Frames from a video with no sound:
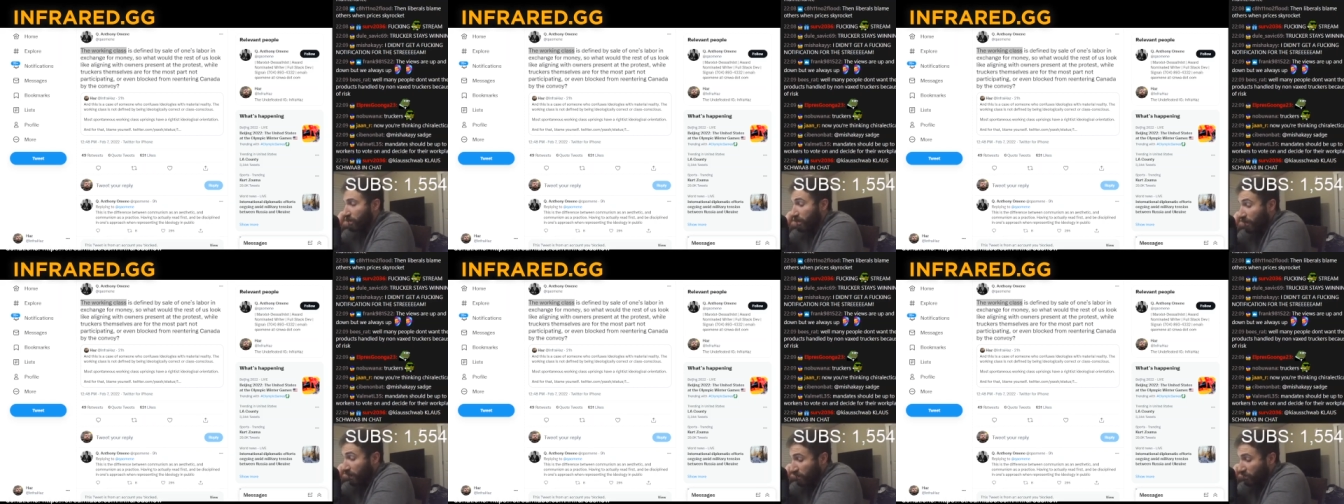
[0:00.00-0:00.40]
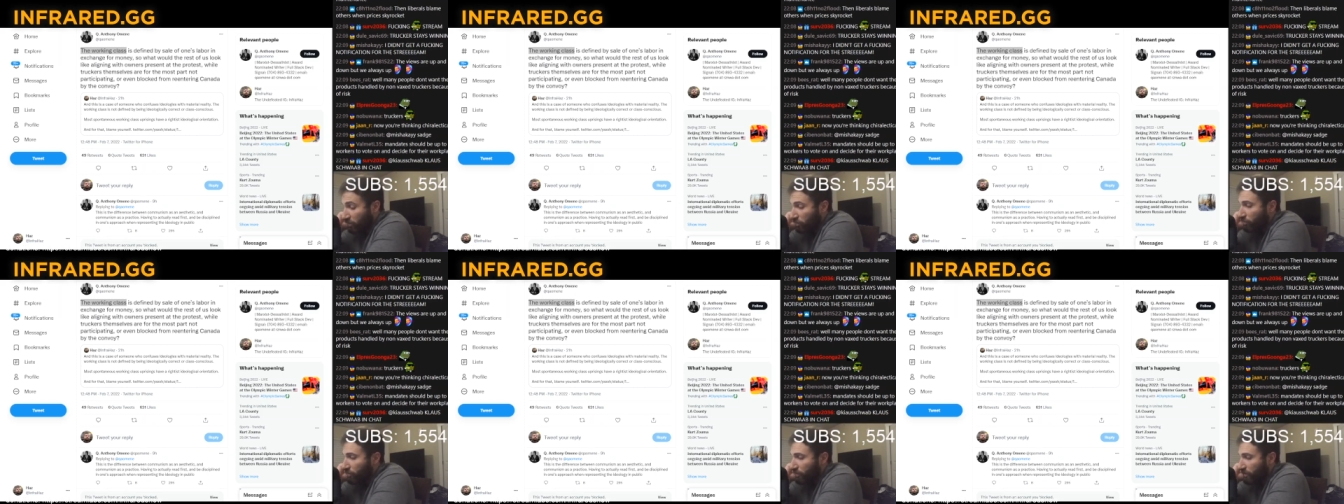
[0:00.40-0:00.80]
and that
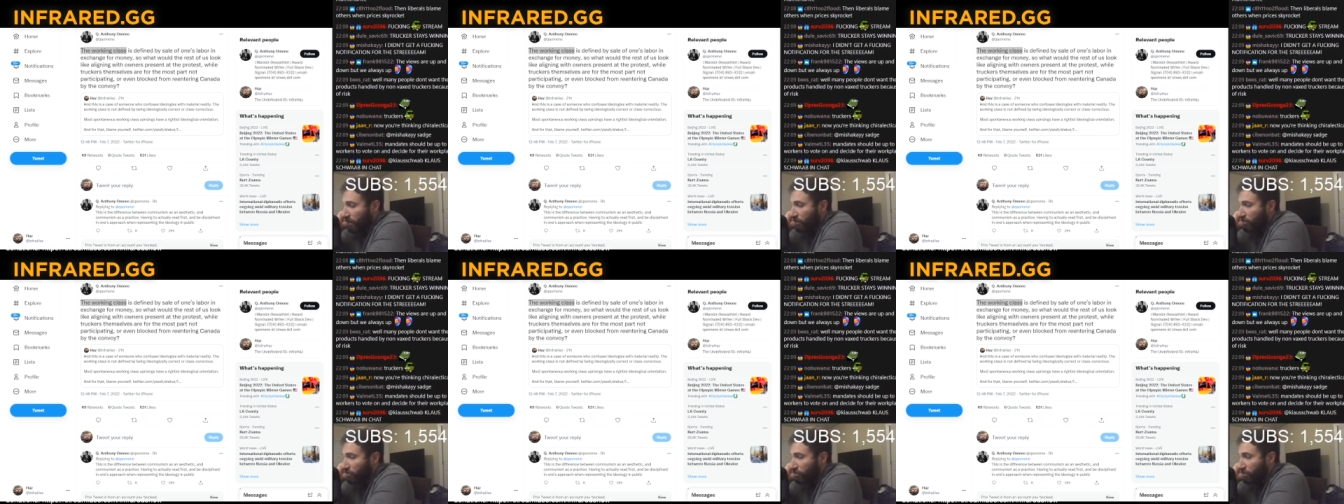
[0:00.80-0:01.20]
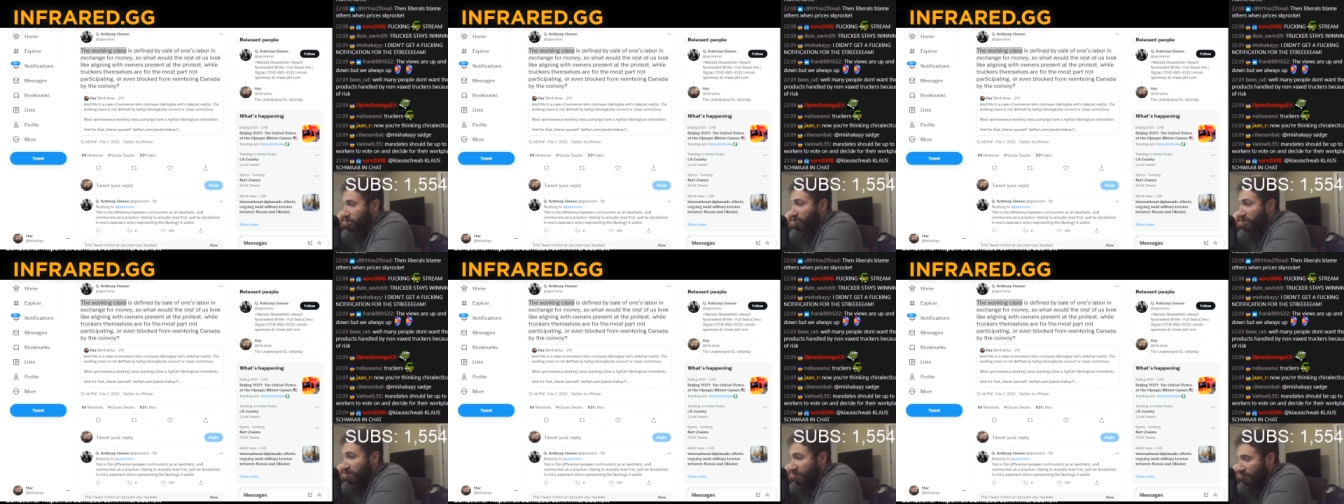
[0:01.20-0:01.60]
socialization
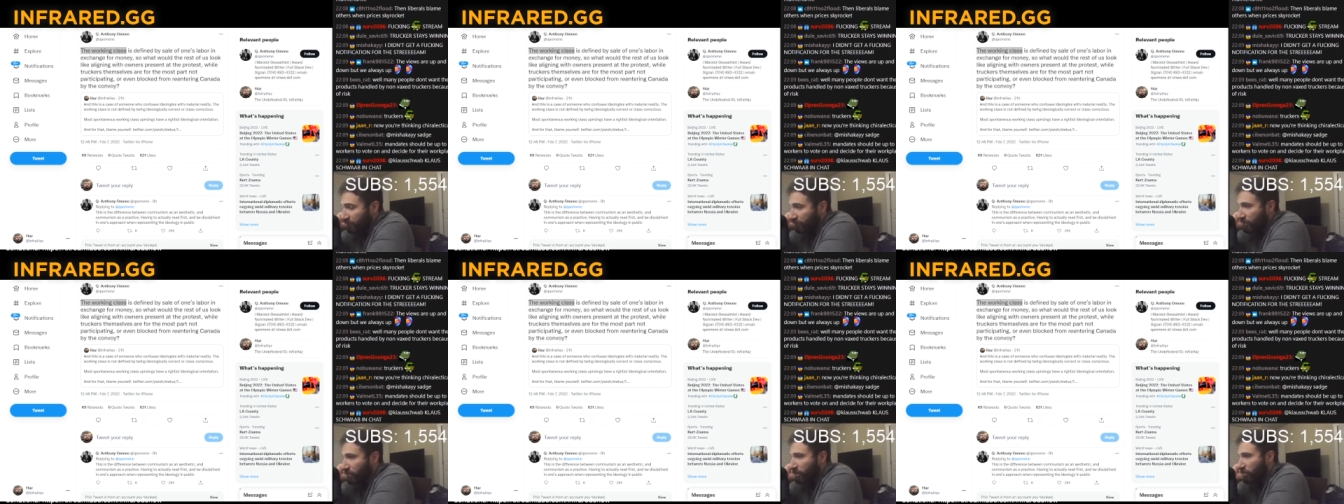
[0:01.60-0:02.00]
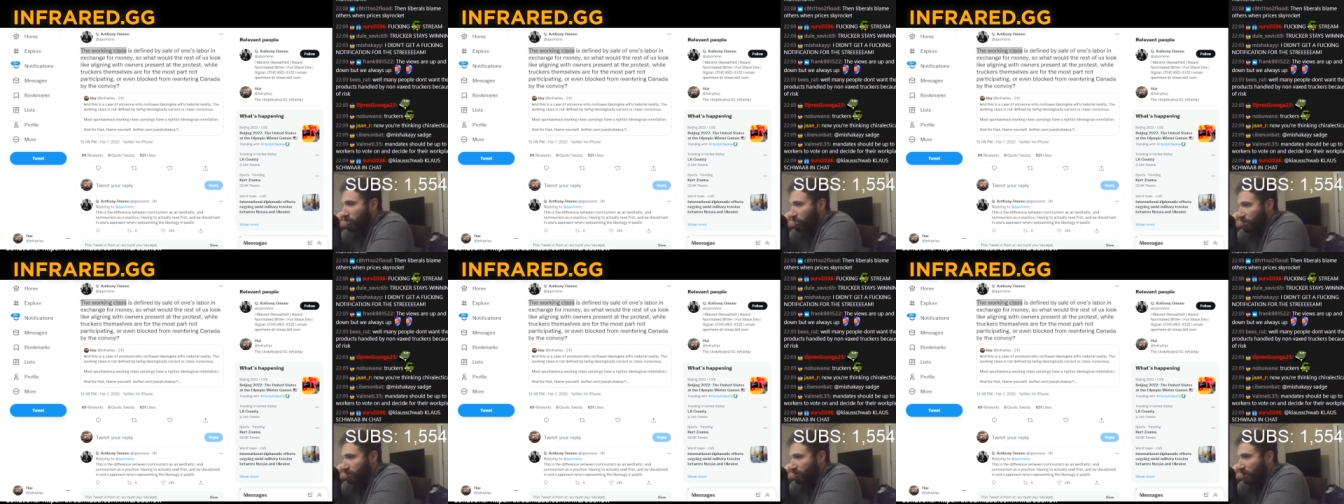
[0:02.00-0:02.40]
specifically
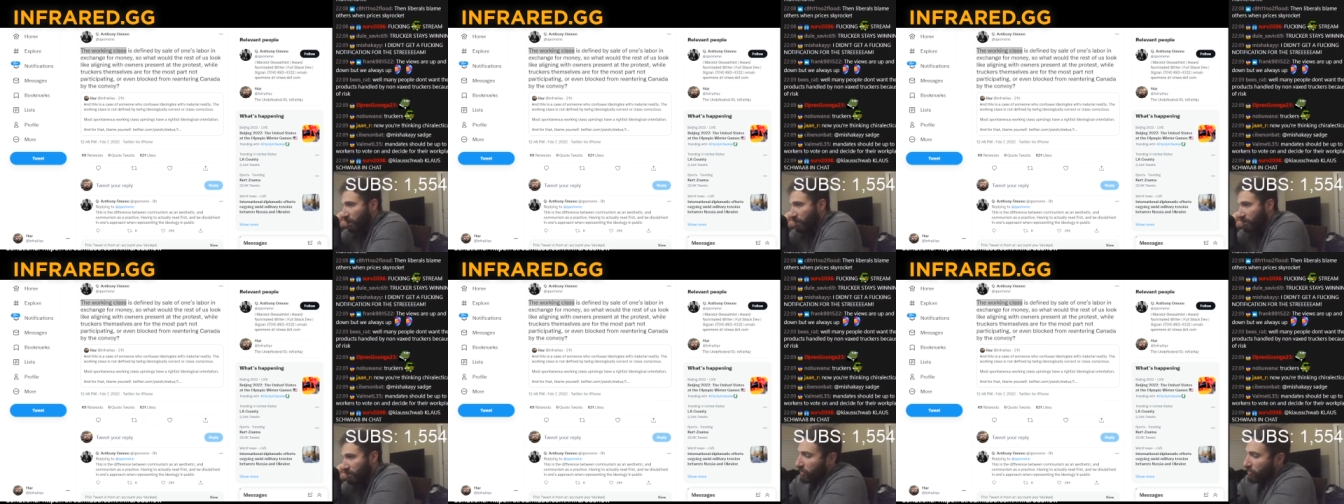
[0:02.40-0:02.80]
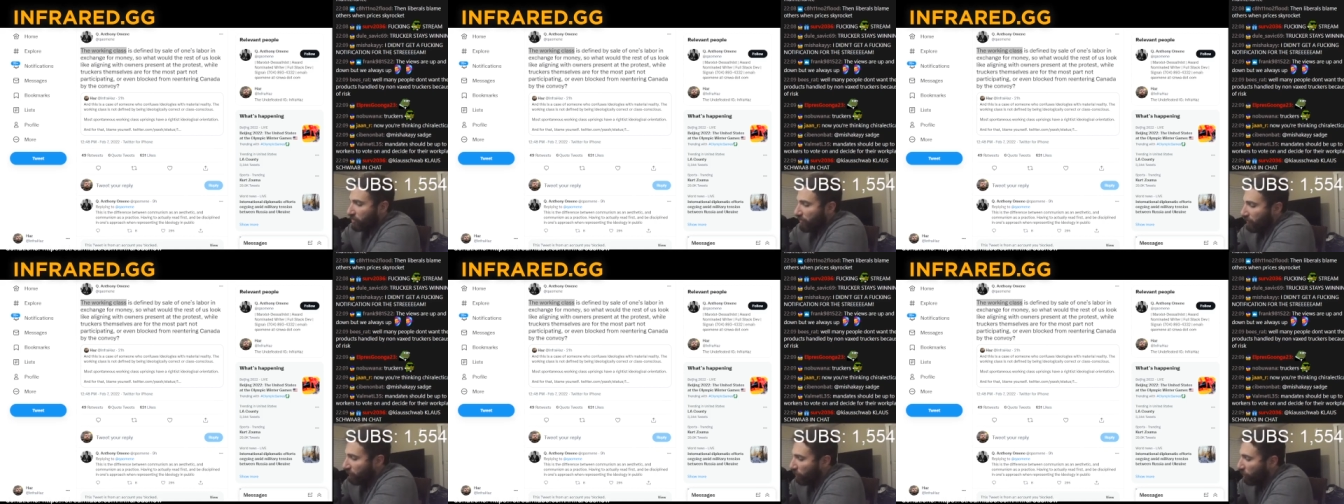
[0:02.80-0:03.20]
corresponds to
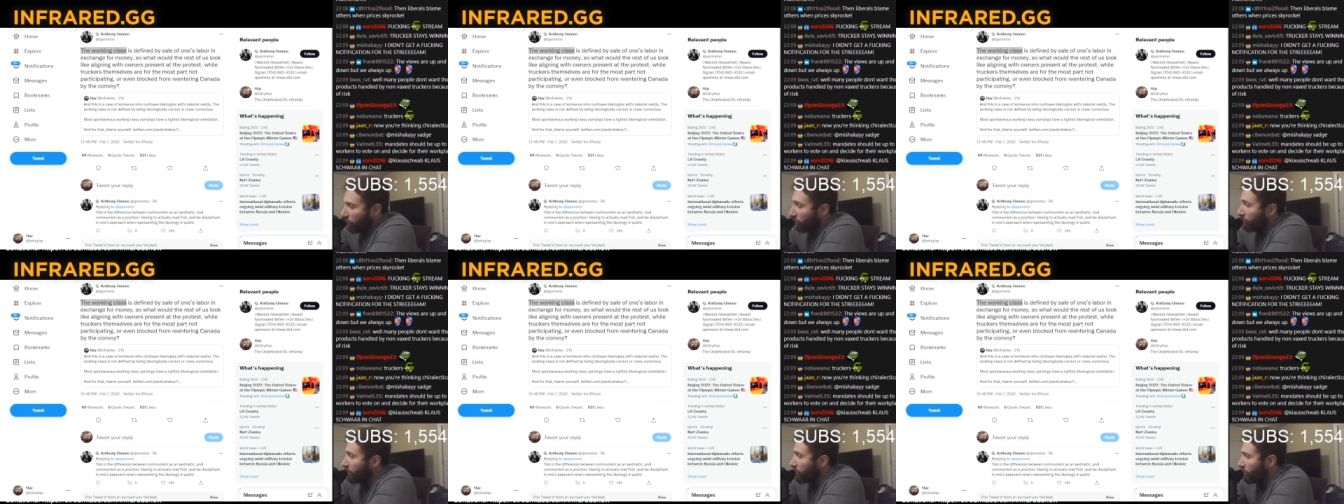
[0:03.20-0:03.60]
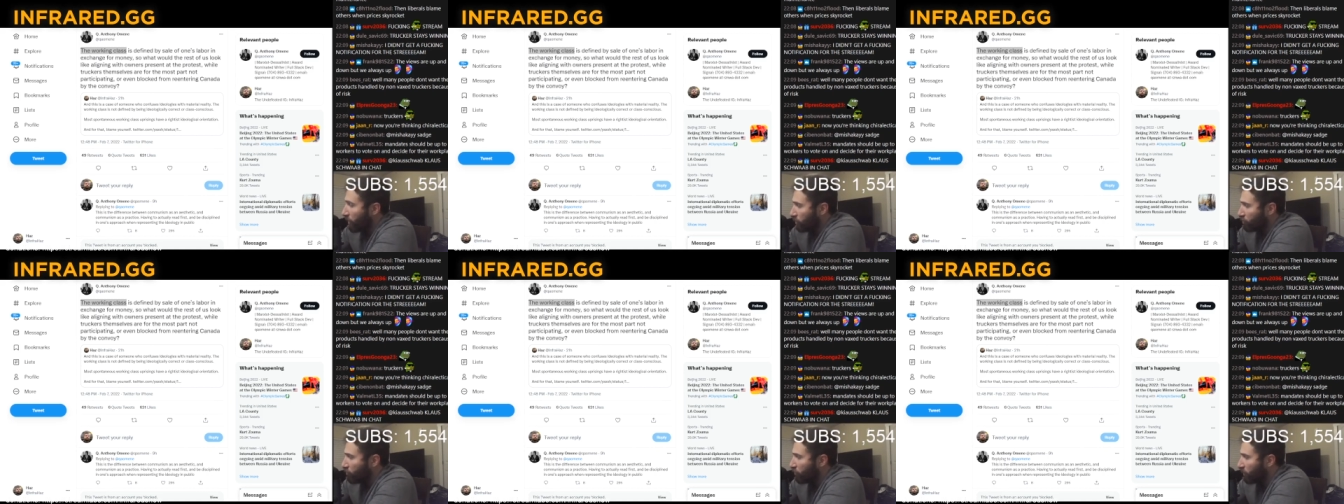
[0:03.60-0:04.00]
the fourth
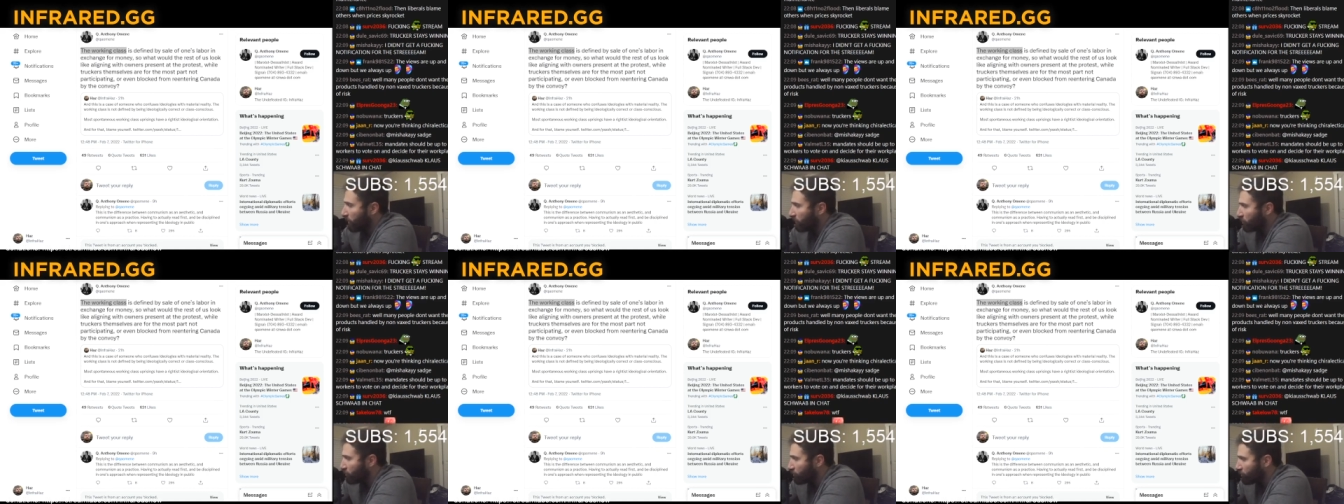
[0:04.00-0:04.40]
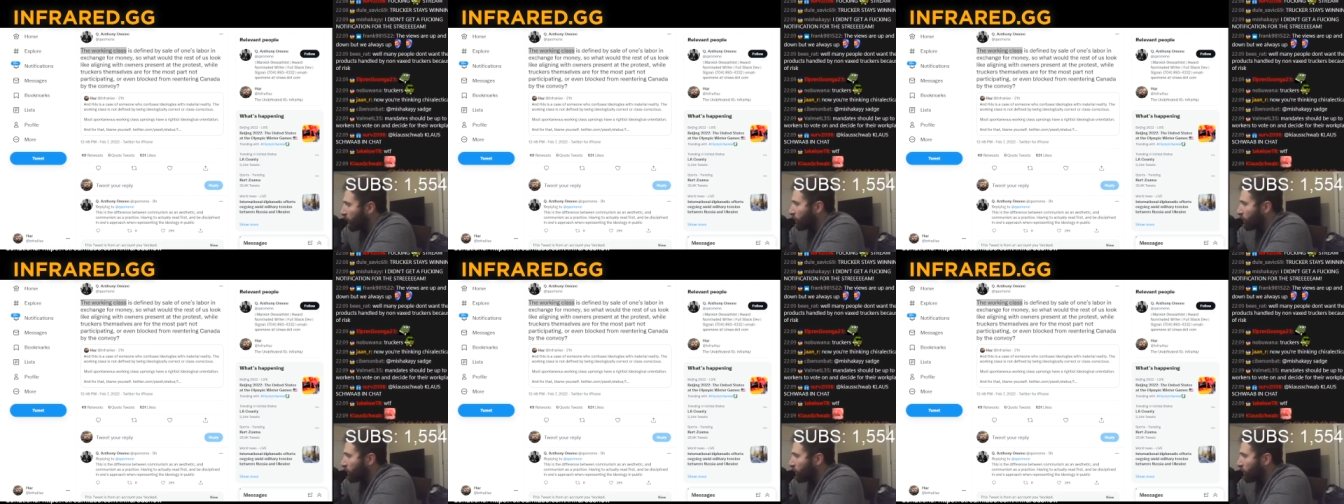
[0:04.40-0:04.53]
industrial revolution.